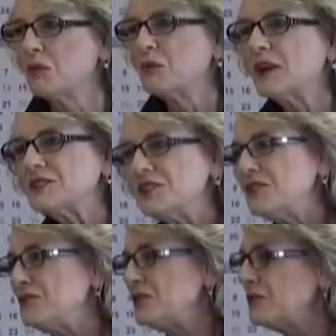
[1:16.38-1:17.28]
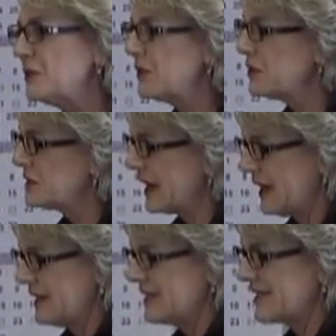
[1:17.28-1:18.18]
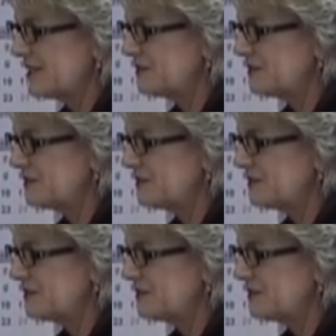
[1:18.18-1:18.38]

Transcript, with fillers: What do you do with your days?